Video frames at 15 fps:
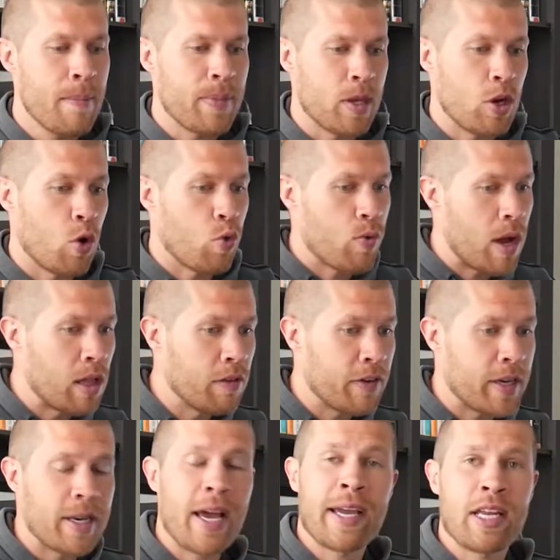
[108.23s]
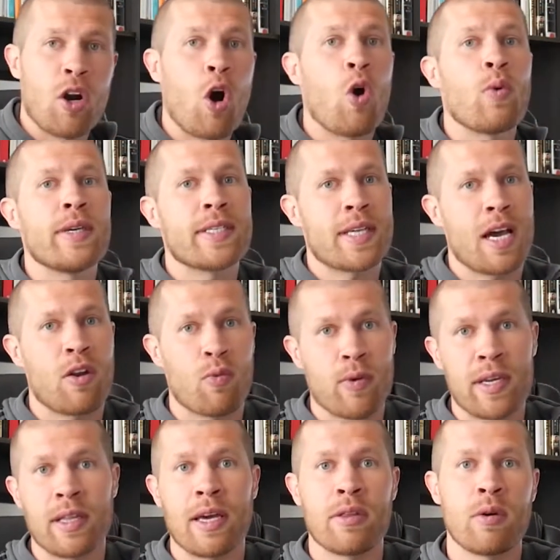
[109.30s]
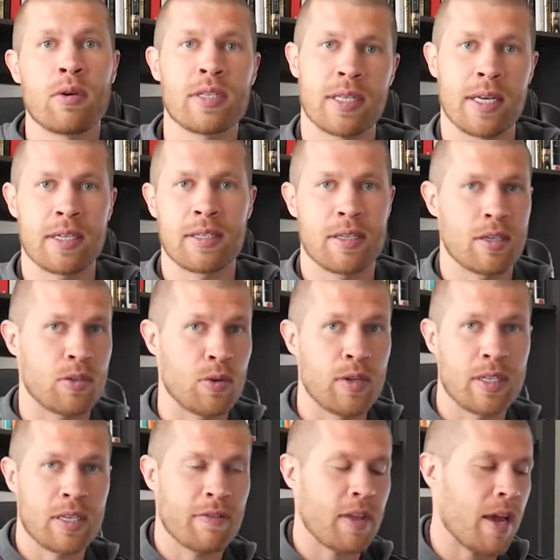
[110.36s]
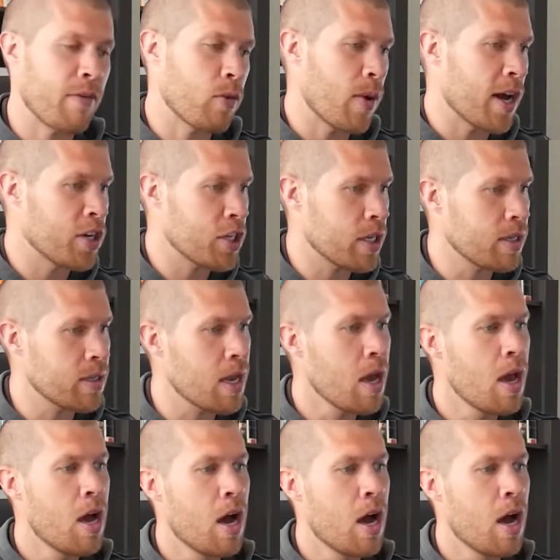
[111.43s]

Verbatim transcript: you know, relevant and I can always kind of relay those things to students if they have questions.